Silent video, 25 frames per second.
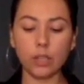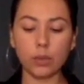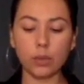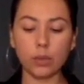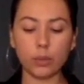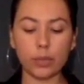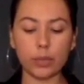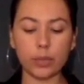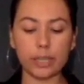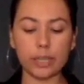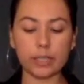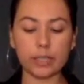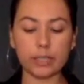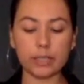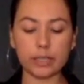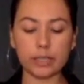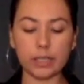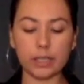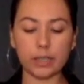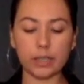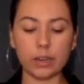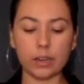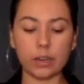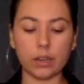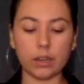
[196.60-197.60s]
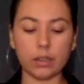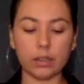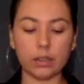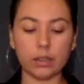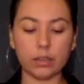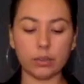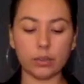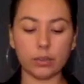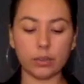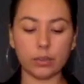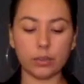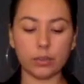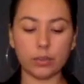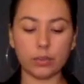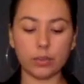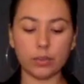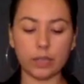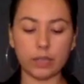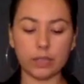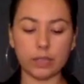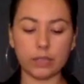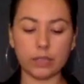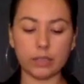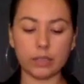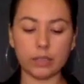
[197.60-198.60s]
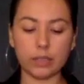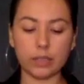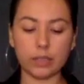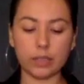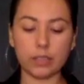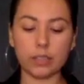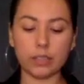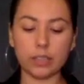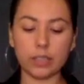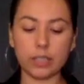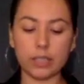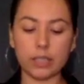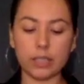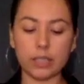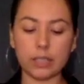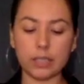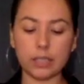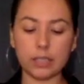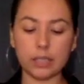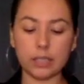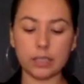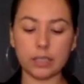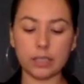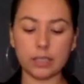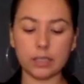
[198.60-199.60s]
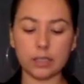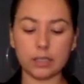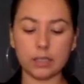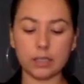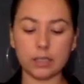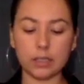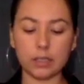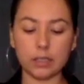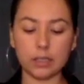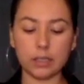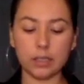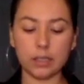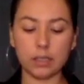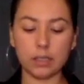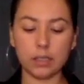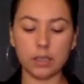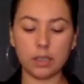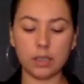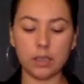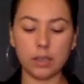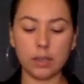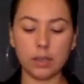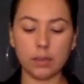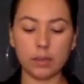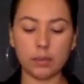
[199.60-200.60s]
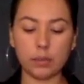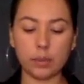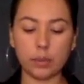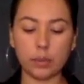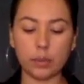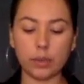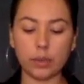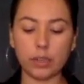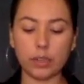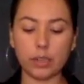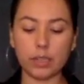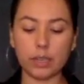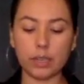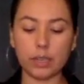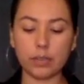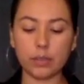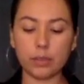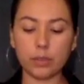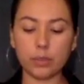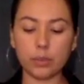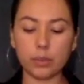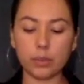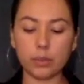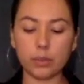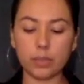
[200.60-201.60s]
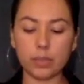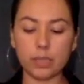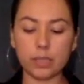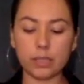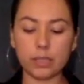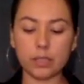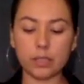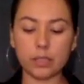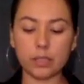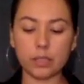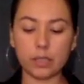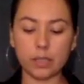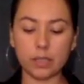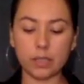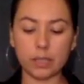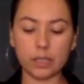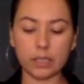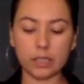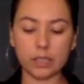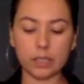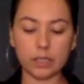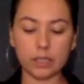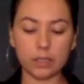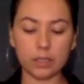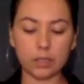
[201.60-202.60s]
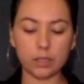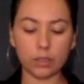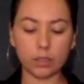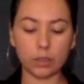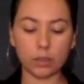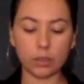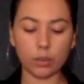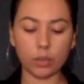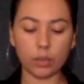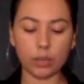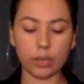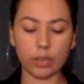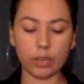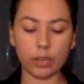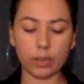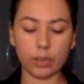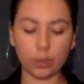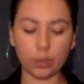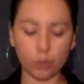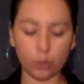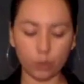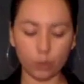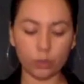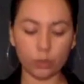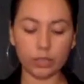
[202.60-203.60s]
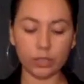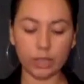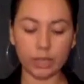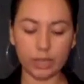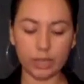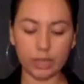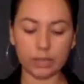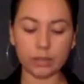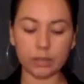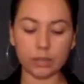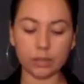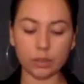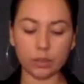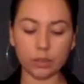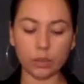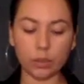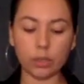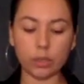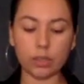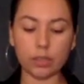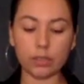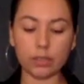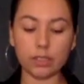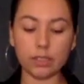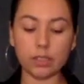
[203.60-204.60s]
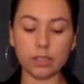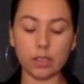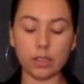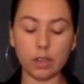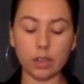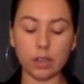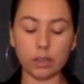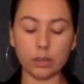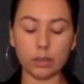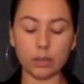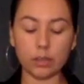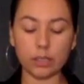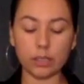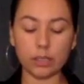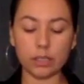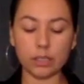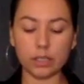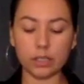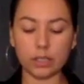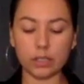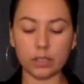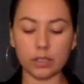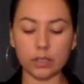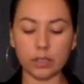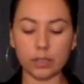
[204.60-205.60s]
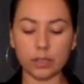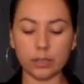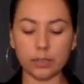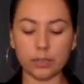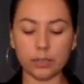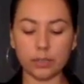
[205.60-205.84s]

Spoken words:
We can see R through the fence, and she could see us. But we are never permitted to hug each other or hold hands or even talk with each other.